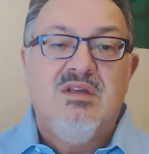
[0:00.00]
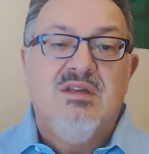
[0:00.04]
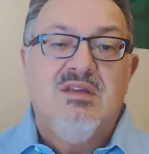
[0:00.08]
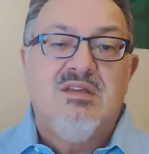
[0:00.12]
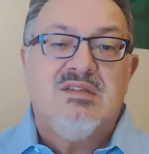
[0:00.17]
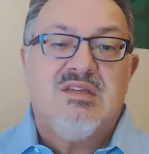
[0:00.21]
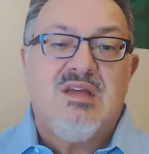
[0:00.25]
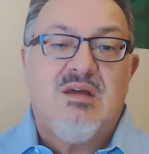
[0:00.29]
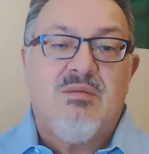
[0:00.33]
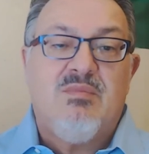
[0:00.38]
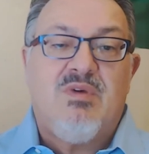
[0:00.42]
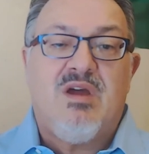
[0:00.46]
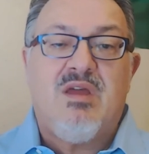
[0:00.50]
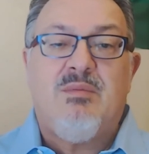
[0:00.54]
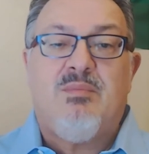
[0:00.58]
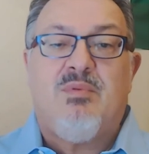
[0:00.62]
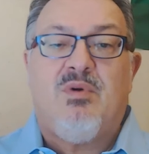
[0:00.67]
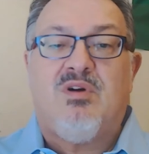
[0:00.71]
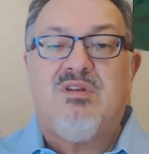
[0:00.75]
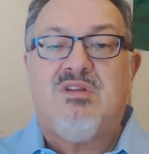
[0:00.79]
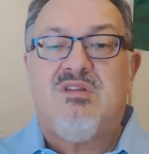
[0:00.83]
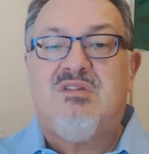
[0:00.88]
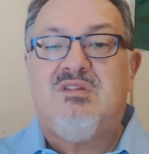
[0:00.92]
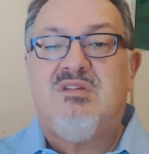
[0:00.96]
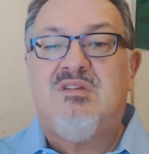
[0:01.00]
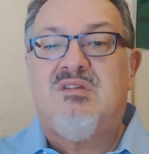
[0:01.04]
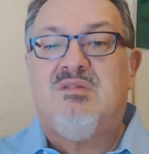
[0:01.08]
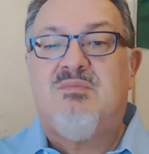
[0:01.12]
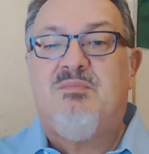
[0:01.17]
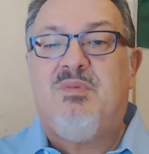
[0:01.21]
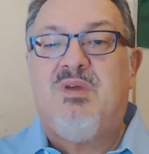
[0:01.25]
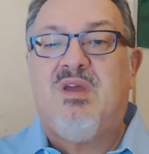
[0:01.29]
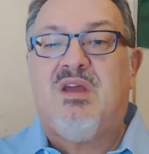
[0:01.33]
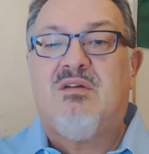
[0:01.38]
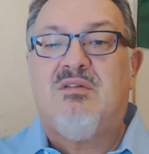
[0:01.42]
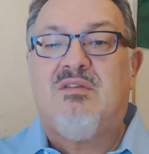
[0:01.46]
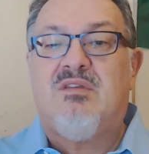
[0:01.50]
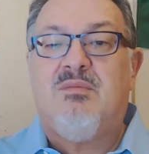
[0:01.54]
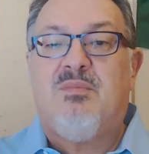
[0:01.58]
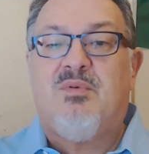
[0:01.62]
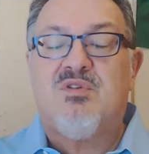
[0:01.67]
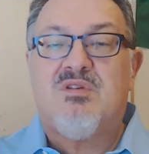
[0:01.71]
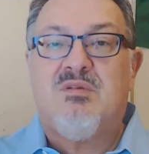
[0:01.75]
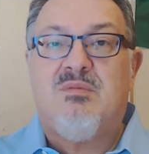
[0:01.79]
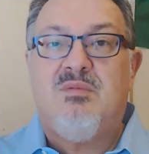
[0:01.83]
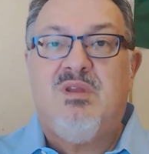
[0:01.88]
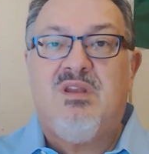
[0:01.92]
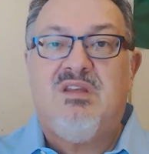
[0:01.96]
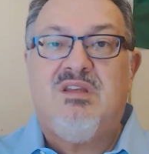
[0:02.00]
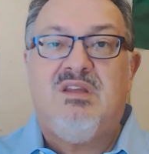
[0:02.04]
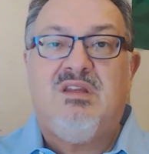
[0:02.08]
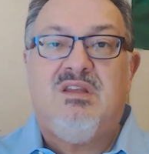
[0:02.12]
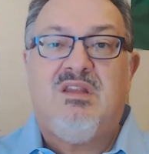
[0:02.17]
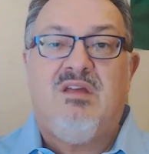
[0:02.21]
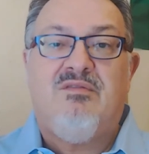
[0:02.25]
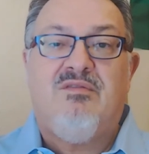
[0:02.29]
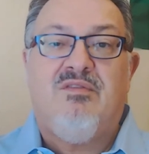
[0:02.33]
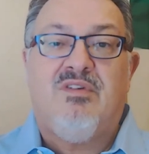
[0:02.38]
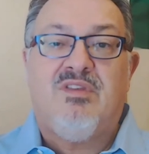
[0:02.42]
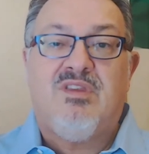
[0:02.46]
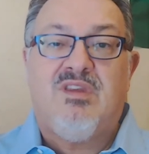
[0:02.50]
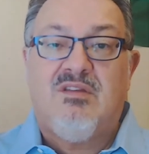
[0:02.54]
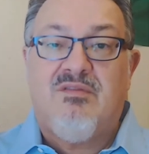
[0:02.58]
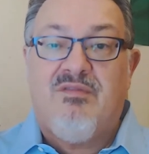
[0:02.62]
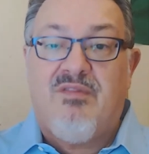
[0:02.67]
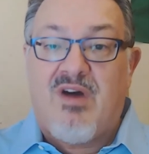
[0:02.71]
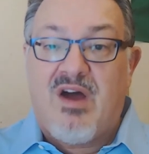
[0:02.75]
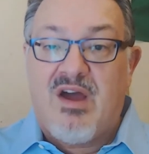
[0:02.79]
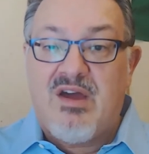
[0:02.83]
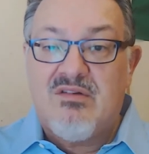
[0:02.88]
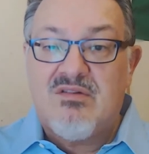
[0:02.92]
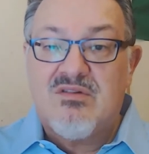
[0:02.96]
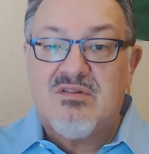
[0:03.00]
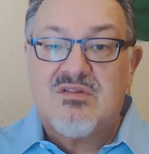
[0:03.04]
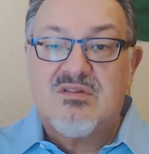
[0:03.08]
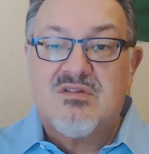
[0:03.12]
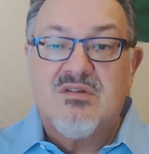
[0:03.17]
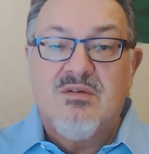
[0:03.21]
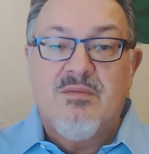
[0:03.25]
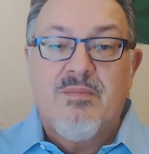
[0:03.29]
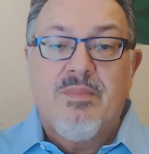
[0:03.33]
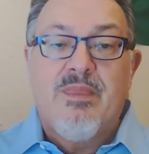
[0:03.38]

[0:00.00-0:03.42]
Some hypotheses speak of the possibility that the virus